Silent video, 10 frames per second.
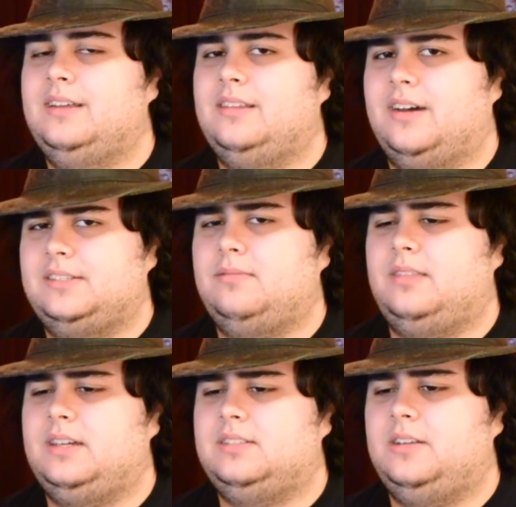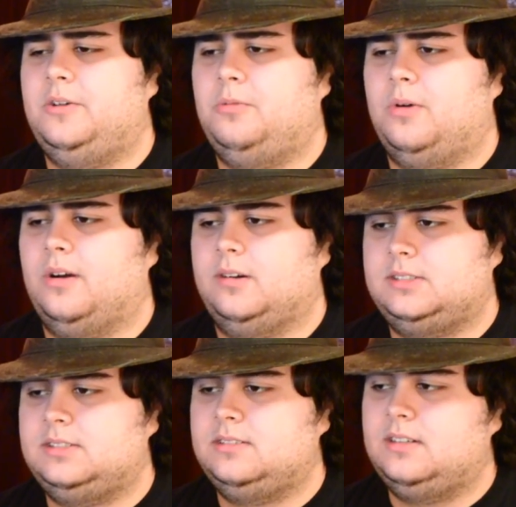There are some things they do
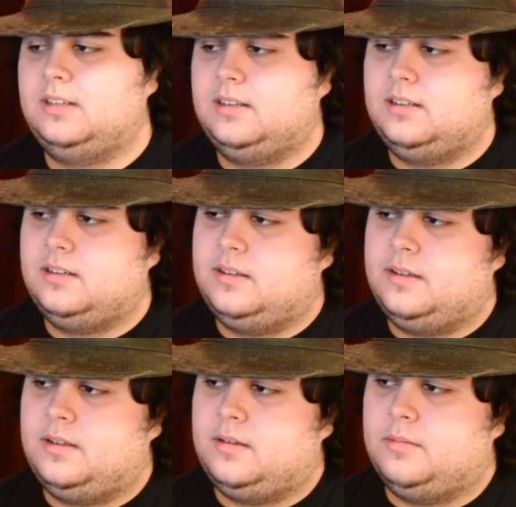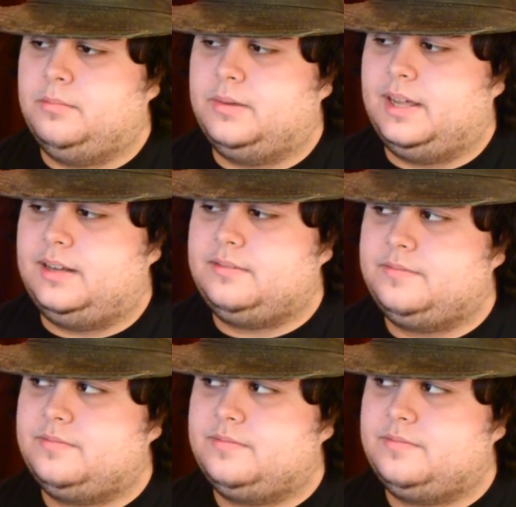worse. But